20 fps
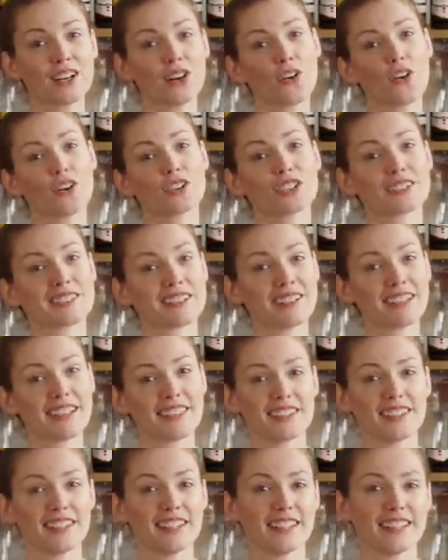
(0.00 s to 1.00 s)
or just
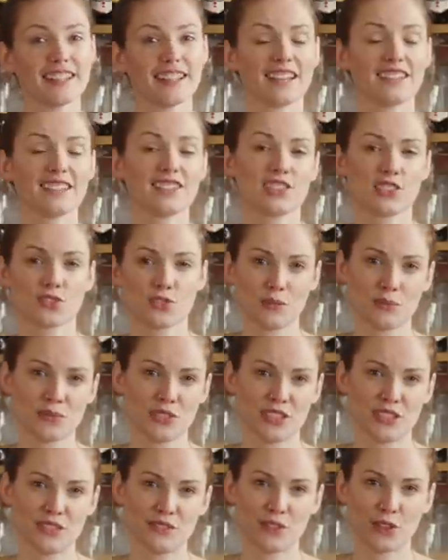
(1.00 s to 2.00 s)
click the link in the
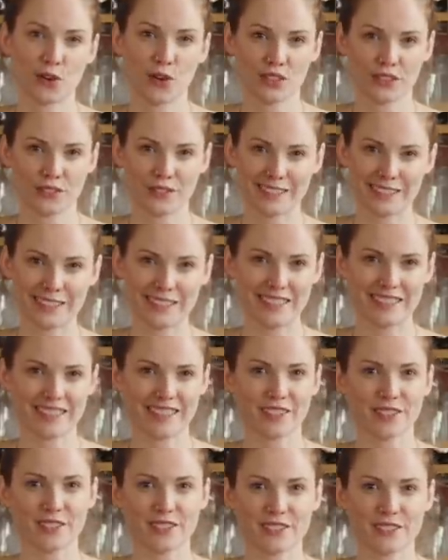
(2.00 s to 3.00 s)
description for all of the
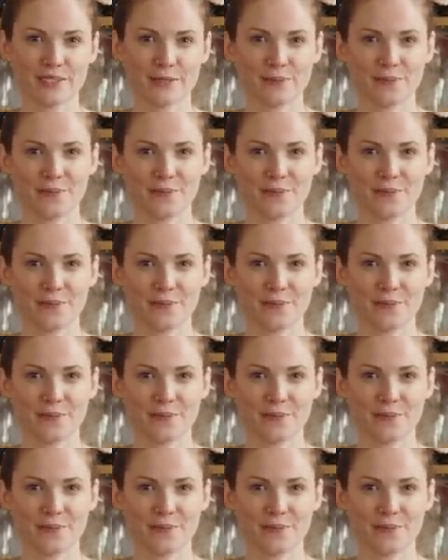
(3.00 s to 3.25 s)
details.